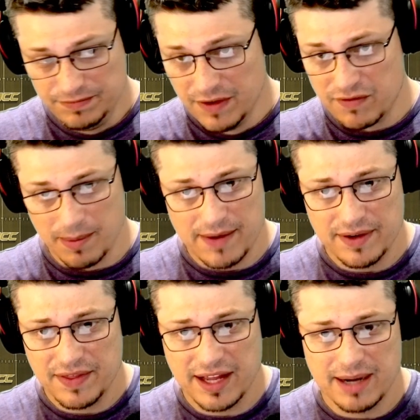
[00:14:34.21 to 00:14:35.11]
From
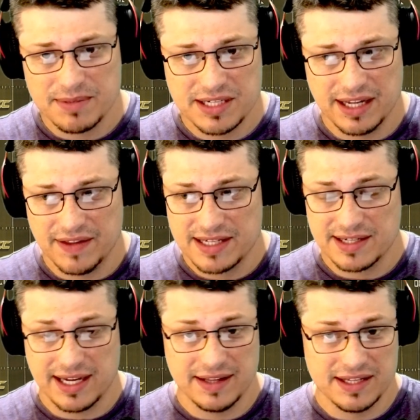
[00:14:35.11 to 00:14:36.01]
everything I'm seeing, this is
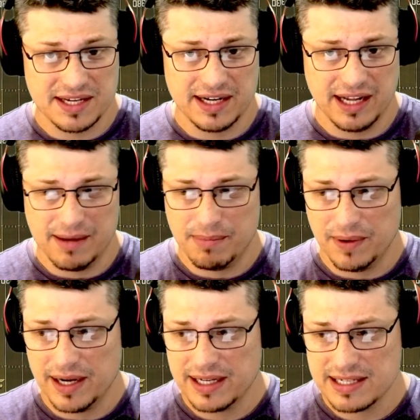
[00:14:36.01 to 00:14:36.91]
a kid that's going to get
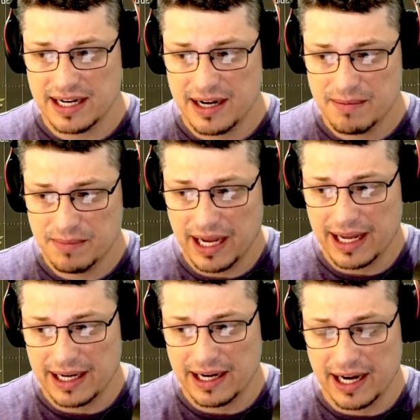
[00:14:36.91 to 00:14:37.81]
playing time
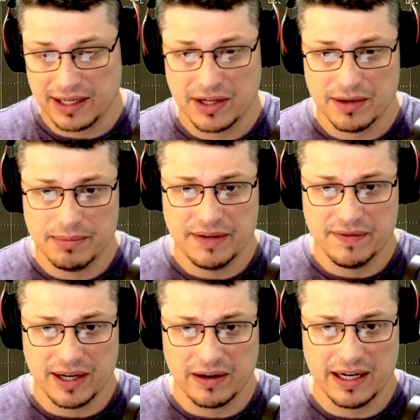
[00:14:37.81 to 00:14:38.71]
and could be
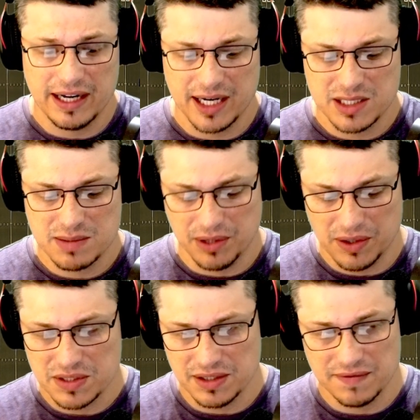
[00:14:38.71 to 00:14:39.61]
very
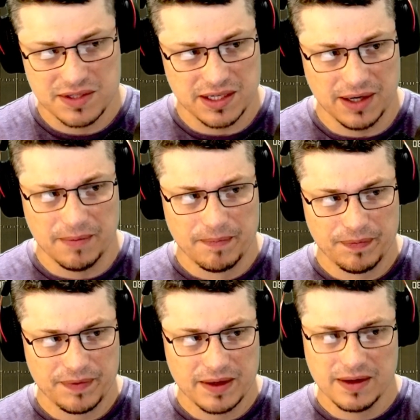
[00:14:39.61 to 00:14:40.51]
explosive. So
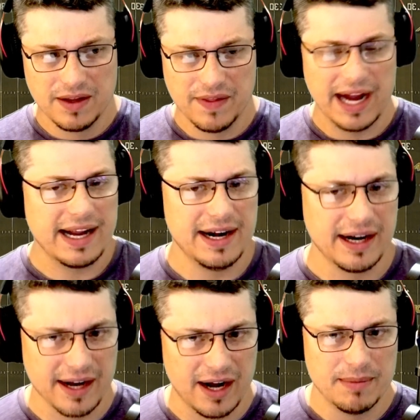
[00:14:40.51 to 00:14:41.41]
that kind
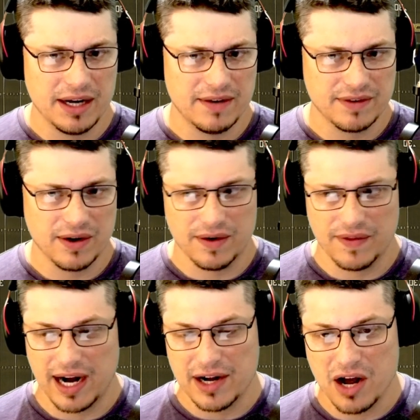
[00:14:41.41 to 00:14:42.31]
of caught me off guard
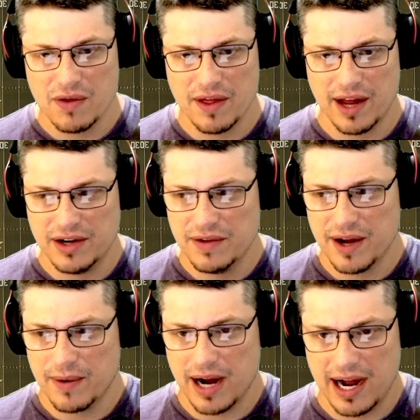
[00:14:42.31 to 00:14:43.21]
there. I knew
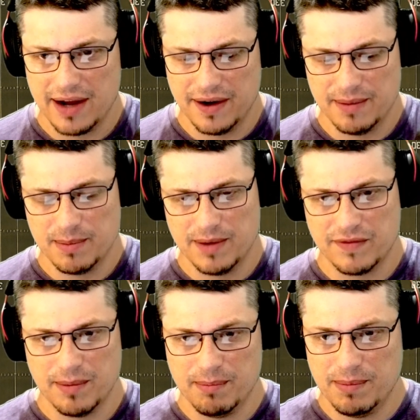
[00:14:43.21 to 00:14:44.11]
they were high on him, but
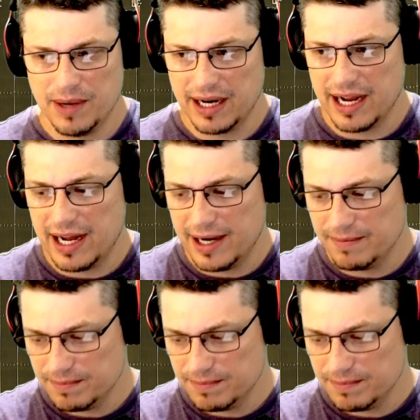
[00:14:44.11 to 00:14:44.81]
for a guy,